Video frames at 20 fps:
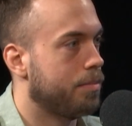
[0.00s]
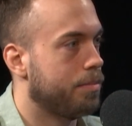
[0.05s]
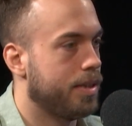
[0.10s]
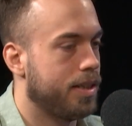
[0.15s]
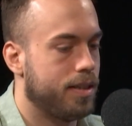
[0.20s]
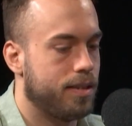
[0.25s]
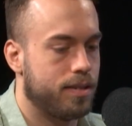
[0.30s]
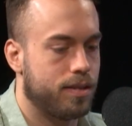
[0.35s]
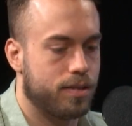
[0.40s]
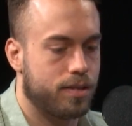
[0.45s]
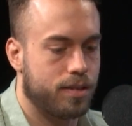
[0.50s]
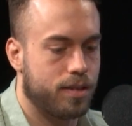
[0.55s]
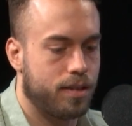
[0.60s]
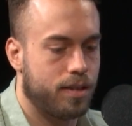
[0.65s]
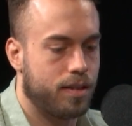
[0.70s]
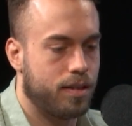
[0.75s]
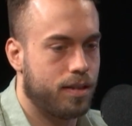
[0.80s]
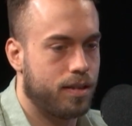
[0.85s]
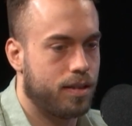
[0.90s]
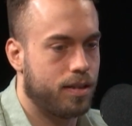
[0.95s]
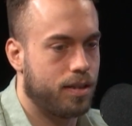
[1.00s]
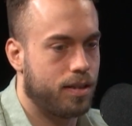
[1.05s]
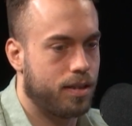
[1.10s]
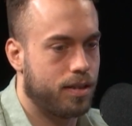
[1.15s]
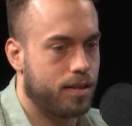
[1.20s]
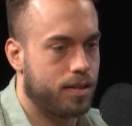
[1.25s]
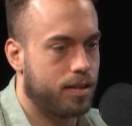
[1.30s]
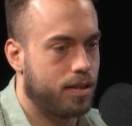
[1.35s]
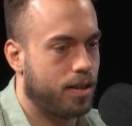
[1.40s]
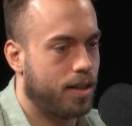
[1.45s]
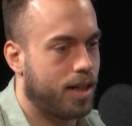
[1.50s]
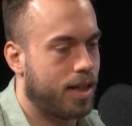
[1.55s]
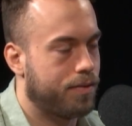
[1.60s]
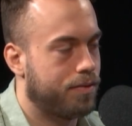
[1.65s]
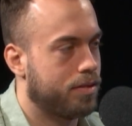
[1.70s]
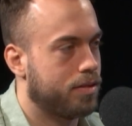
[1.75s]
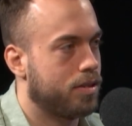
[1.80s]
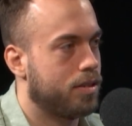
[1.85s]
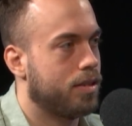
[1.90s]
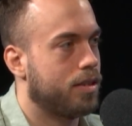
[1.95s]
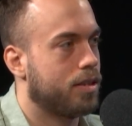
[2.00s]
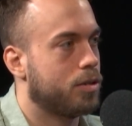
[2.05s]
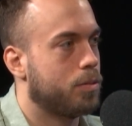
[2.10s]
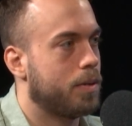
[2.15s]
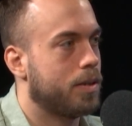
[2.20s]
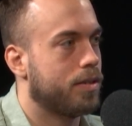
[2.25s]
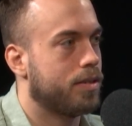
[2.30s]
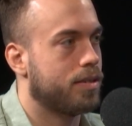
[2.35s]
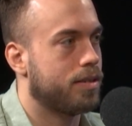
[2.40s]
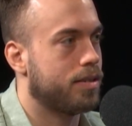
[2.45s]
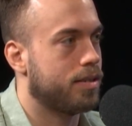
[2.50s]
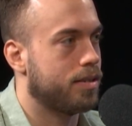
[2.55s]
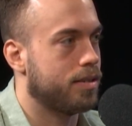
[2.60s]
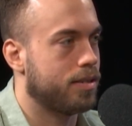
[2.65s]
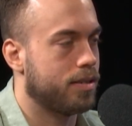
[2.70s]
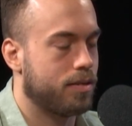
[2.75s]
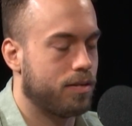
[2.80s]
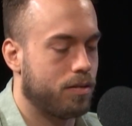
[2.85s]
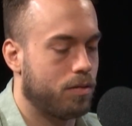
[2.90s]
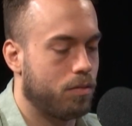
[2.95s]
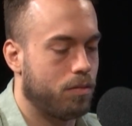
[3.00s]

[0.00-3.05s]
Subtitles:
means having good experiences,